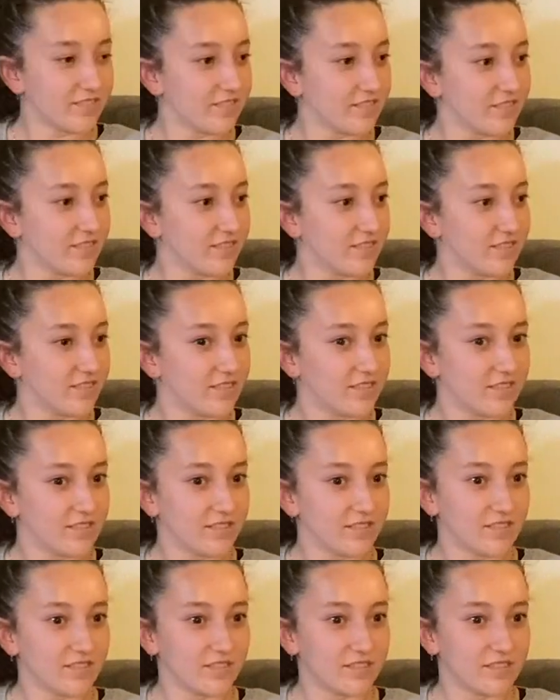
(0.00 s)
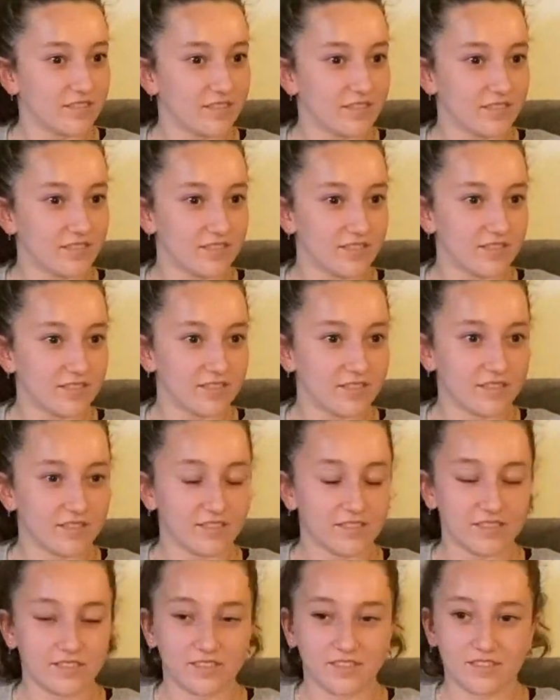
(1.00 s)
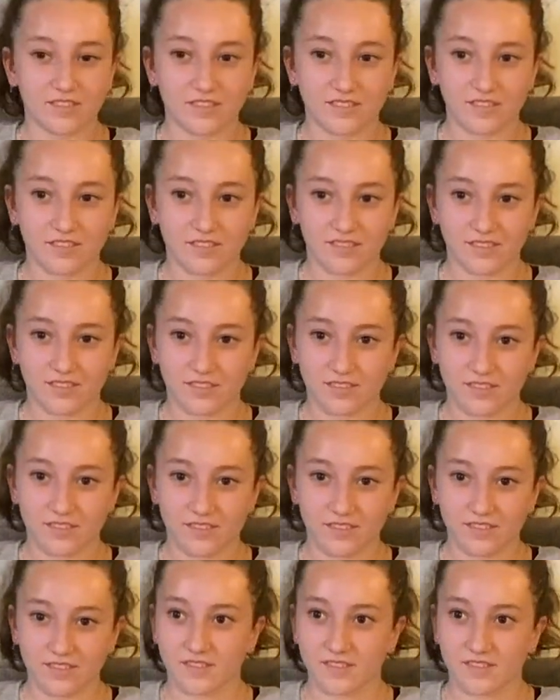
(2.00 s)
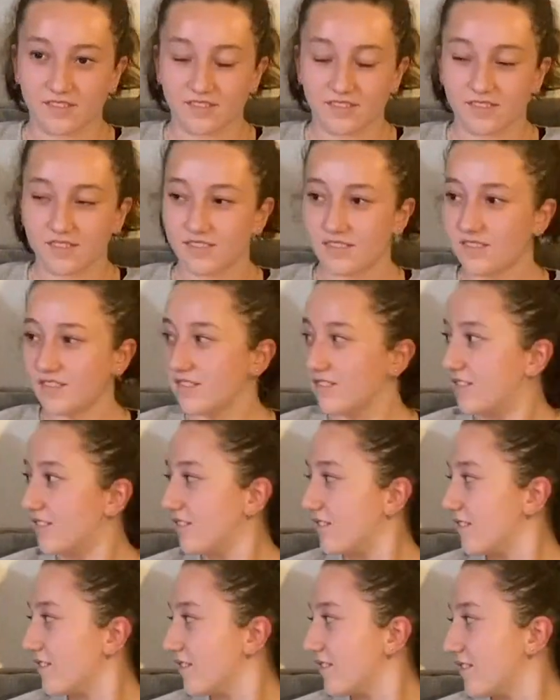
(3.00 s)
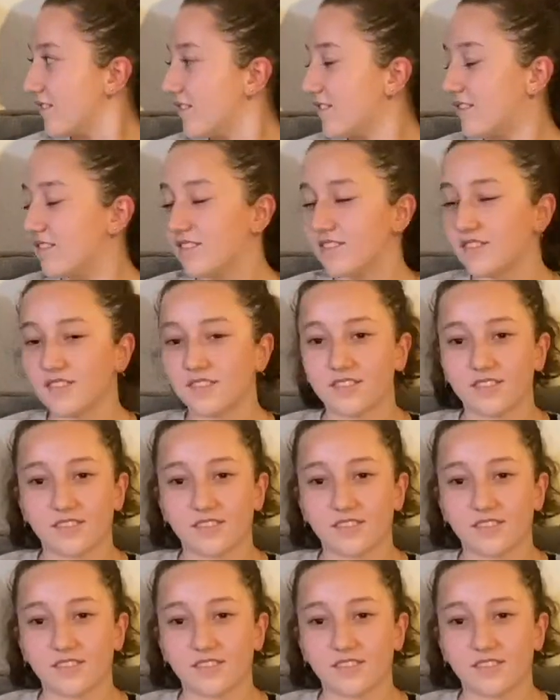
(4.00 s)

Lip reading: This person isn't speaking.